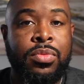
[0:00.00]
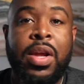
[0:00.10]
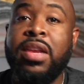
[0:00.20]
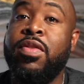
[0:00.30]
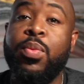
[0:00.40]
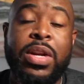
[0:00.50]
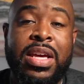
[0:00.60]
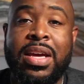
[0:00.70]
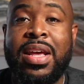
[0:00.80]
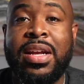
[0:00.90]
And if you want to
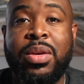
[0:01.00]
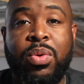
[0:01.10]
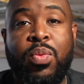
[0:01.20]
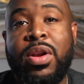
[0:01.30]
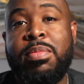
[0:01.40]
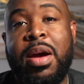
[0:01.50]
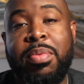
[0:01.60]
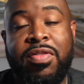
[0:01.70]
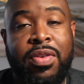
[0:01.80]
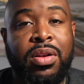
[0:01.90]
get connected with one of my
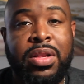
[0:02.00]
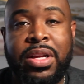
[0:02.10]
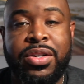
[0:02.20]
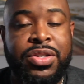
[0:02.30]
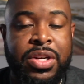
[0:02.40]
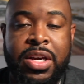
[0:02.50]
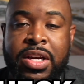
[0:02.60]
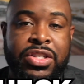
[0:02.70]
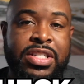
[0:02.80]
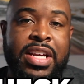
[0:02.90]
preferred lenders,
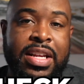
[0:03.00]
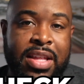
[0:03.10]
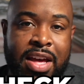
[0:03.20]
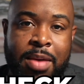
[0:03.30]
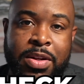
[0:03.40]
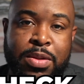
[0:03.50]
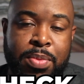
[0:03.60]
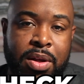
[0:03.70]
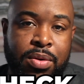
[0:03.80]
just check the comments below.